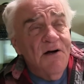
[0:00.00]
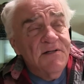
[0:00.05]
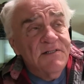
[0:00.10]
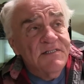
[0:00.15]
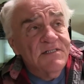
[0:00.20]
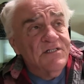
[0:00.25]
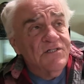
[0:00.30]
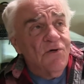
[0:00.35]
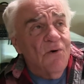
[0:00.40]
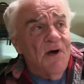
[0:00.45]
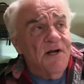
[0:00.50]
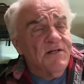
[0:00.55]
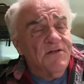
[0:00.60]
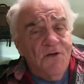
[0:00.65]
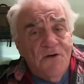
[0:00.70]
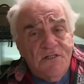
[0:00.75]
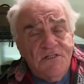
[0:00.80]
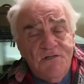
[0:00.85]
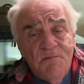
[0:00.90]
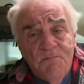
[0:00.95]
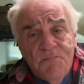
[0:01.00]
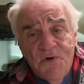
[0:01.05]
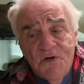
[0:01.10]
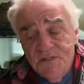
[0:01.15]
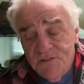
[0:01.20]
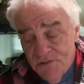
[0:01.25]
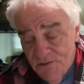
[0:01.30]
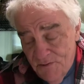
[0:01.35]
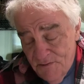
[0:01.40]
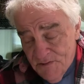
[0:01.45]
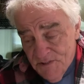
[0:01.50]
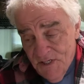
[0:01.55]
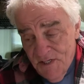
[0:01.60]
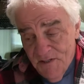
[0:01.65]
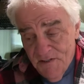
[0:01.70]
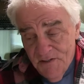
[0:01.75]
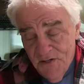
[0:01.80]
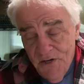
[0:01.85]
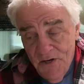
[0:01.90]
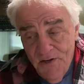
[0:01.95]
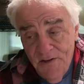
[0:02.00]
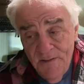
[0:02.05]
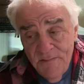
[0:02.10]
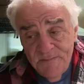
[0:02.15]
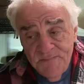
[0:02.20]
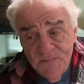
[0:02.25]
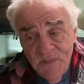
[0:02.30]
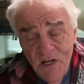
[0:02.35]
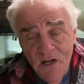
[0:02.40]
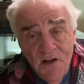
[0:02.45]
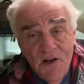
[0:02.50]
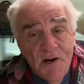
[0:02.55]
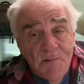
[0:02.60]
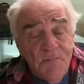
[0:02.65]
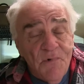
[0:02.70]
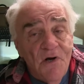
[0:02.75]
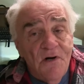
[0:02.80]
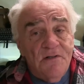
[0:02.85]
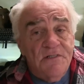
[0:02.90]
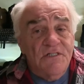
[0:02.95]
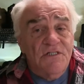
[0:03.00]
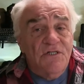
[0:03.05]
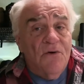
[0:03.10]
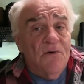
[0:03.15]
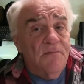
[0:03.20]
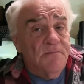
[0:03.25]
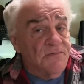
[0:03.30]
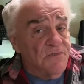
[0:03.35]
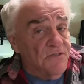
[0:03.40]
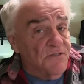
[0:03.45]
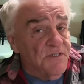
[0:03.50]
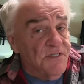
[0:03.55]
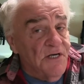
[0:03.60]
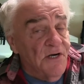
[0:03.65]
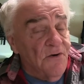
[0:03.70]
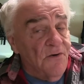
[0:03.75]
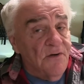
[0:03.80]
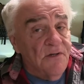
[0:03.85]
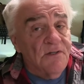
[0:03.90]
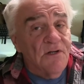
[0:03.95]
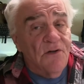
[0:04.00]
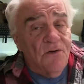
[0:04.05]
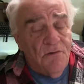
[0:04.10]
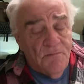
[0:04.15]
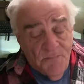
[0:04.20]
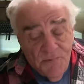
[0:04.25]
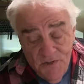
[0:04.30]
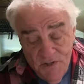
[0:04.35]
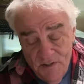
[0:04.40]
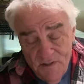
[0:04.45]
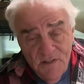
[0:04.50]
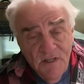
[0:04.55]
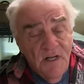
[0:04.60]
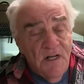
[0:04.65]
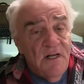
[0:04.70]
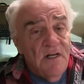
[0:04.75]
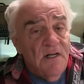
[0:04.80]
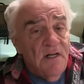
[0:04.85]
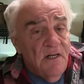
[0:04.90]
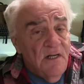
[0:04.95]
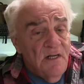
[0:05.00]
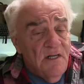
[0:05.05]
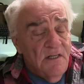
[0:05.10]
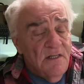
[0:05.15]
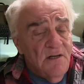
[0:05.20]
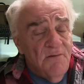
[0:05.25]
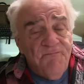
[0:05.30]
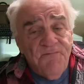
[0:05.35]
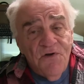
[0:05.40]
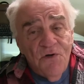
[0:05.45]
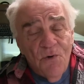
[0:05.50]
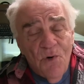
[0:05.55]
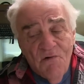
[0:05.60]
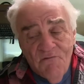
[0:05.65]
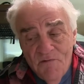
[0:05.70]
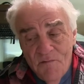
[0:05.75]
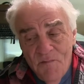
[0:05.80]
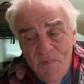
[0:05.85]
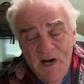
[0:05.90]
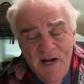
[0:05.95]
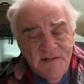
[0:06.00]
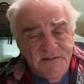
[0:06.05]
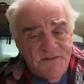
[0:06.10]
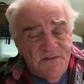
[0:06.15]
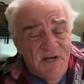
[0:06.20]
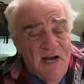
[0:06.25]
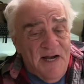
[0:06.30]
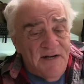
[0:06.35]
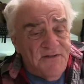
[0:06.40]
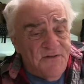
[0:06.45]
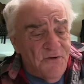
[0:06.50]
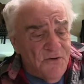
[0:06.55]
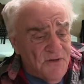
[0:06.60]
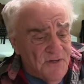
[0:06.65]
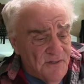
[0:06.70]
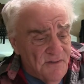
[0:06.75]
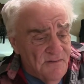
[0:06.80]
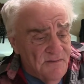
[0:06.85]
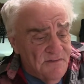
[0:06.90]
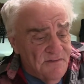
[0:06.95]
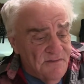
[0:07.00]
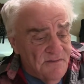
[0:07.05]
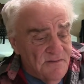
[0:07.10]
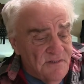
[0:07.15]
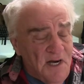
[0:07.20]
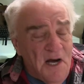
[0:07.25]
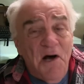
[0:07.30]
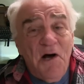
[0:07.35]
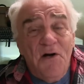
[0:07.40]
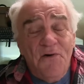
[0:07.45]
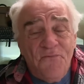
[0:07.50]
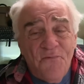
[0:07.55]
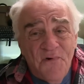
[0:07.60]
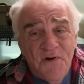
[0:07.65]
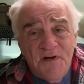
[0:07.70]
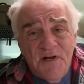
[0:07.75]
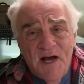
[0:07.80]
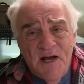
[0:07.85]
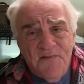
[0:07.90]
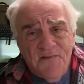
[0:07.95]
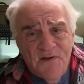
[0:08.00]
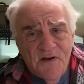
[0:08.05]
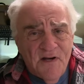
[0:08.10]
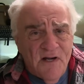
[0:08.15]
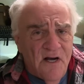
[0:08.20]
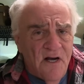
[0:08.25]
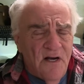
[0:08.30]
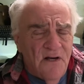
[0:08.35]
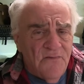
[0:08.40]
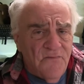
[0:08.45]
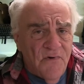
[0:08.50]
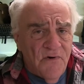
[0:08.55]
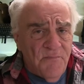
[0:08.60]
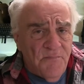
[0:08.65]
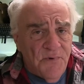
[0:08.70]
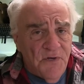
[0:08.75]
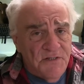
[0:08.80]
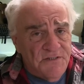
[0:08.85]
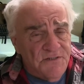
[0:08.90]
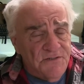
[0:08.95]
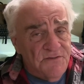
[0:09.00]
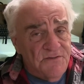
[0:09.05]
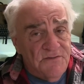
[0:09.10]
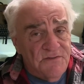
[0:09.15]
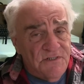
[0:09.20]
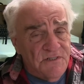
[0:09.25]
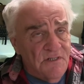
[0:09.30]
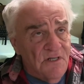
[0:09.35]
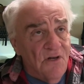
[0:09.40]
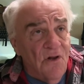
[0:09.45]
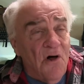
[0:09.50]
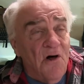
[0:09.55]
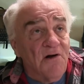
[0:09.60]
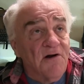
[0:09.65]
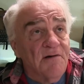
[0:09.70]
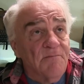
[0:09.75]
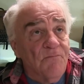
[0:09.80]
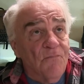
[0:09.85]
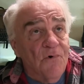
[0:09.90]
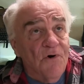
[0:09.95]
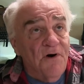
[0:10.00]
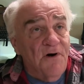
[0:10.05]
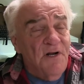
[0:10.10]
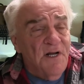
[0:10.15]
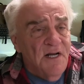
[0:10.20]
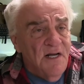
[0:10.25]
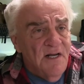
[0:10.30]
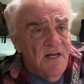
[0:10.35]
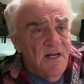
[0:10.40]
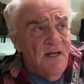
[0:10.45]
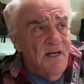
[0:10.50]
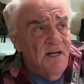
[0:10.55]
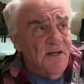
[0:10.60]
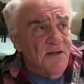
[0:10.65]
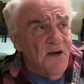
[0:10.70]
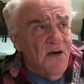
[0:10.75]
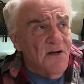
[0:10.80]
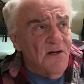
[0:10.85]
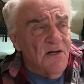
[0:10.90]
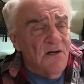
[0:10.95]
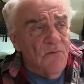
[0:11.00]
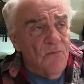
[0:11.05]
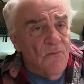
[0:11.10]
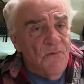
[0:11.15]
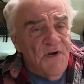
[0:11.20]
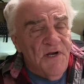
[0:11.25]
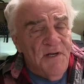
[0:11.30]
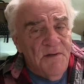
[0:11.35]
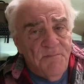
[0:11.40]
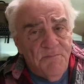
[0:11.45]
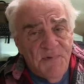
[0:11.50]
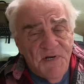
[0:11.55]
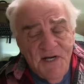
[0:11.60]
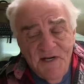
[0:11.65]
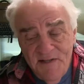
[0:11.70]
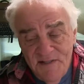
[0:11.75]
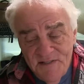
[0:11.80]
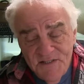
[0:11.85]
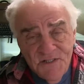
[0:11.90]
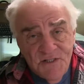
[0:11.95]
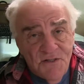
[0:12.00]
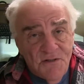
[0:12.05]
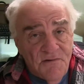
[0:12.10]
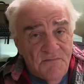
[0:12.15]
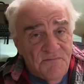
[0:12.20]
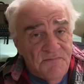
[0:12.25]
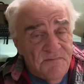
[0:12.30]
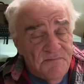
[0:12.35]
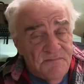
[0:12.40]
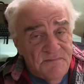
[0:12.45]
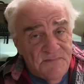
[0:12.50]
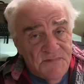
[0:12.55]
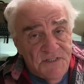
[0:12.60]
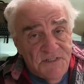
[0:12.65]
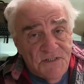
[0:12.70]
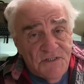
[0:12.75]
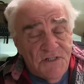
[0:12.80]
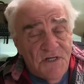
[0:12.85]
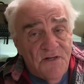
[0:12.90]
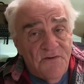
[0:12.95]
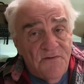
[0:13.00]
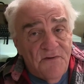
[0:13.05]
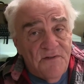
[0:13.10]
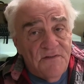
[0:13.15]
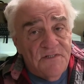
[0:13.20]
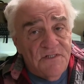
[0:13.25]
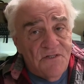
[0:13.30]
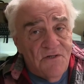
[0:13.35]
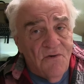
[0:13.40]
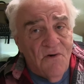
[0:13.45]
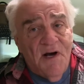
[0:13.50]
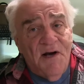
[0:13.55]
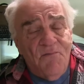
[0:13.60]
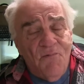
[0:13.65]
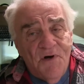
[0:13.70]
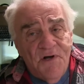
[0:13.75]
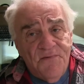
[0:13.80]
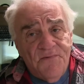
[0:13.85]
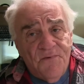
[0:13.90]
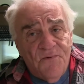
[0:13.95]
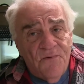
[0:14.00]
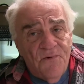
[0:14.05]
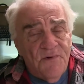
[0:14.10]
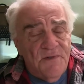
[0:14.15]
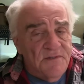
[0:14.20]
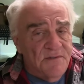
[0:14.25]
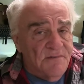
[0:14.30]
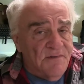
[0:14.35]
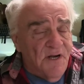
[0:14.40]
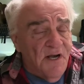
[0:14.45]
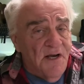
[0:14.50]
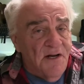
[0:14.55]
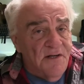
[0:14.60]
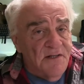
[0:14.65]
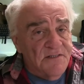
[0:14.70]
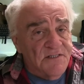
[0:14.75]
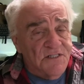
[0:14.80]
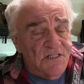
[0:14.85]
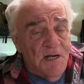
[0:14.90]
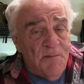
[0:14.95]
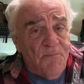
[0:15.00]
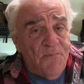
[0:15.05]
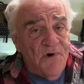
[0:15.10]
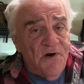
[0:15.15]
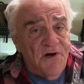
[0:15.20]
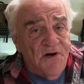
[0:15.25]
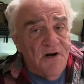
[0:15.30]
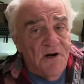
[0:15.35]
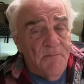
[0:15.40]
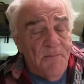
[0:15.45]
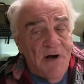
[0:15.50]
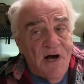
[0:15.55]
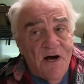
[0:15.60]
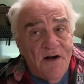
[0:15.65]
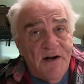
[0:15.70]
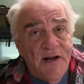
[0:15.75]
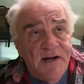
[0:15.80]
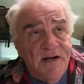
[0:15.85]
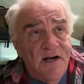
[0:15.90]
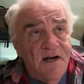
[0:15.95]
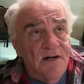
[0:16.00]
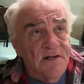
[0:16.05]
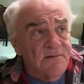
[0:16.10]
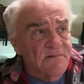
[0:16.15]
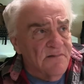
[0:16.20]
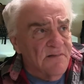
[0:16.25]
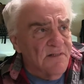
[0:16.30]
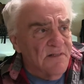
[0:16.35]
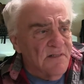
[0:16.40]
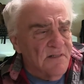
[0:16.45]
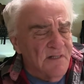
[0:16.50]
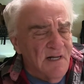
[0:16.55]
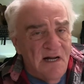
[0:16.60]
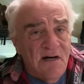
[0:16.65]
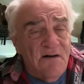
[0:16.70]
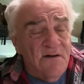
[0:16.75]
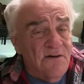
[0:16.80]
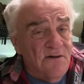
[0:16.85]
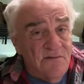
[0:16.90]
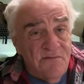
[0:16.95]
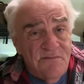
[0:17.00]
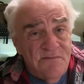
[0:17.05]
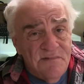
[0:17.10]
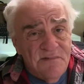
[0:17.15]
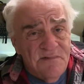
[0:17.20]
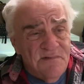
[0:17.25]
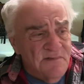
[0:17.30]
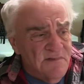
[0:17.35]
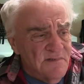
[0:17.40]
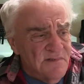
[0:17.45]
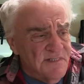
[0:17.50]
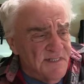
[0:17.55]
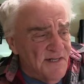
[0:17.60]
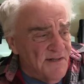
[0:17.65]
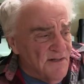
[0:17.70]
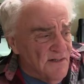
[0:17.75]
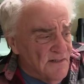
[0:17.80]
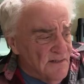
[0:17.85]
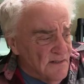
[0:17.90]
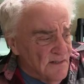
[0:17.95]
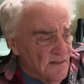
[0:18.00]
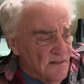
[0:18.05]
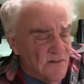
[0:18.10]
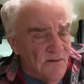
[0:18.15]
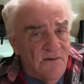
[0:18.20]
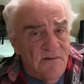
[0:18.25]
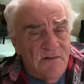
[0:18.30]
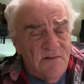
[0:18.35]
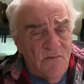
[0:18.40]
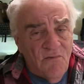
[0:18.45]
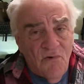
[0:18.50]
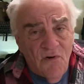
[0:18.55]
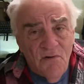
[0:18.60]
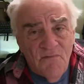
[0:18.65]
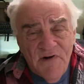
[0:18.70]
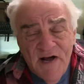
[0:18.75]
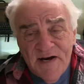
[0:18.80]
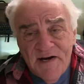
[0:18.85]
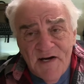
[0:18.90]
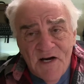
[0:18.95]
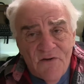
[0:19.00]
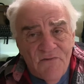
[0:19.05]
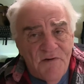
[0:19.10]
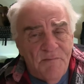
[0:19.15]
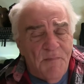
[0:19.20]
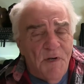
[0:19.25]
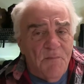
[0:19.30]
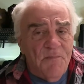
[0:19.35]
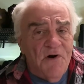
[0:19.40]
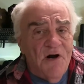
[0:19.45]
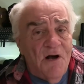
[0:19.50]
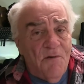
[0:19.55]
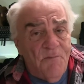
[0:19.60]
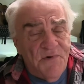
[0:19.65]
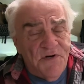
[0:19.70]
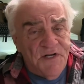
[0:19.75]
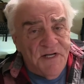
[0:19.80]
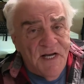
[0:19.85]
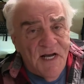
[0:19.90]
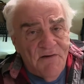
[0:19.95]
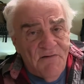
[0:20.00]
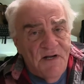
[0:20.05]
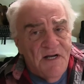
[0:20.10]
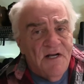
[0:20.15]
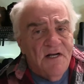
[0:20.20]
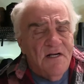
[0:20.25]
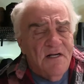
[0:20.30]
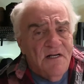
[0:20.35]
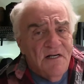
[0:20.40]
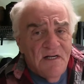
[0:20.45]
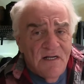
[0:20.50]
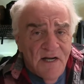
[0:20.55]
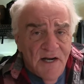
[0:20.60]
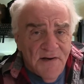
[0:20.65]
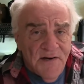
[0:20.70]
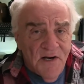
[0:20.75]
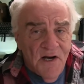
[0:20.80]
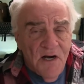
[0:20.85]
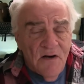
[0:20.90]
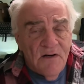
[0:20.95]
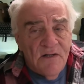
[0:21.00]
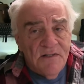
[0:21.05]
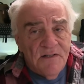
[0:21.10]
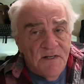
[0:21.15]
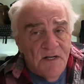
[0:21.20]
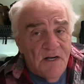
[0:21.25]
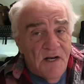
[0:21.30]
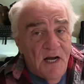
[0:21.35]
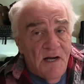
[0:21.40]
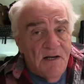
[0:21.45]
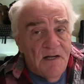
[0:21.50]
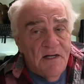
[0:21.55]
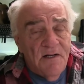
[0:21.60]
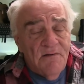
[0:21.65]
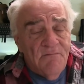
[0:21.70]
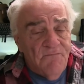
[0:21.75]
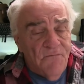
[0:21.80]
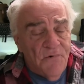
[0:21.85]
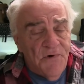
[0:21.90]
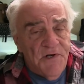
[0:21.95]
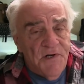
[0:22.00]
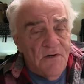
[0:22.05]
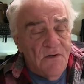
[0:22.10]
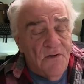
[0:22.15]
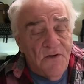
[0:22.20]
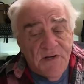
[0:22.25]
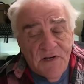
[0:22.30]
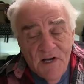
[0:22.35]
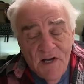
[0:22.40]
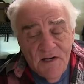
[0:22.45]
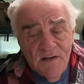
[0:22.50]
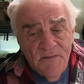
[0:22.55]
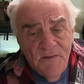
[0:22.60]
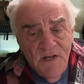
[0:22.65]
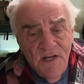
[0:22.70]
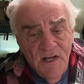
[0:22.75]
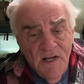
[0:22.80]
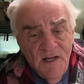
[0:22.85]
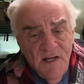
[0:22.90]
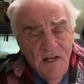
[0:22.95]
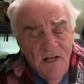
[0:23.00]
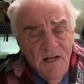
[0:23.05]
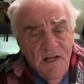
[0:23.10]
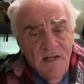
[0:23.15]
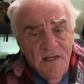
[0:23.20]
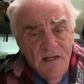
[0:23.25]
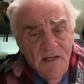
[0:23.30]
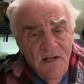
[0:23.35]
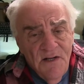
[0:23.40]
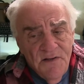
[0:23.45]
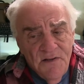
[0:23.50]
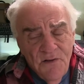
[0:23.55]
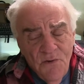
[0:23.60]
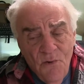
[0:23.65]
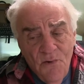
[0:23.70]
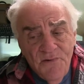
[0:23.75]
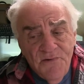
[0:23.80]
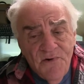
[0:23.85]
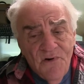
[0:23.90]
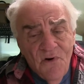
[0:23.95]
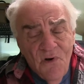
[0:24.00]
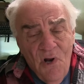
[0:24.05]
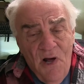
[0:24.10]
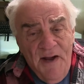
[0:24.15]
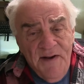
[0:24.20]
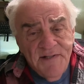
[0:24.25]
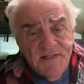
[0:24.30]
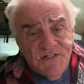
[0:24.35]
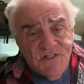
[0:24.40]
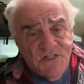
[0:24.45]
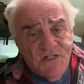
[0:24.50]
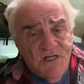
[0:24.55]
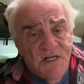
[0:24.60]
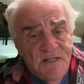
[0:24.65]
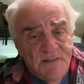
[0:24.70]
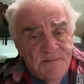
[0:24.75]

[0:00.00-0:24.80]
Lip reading: So I took some pictures, and I'm going to show them to you here in a little bit. A few of them. I took 100 pictures, and a lot of them were kind of repeats of each other. So I went through and kind of separated them out. I got, 10 or 12. I can't remember how many I got for you to look at. Northern lights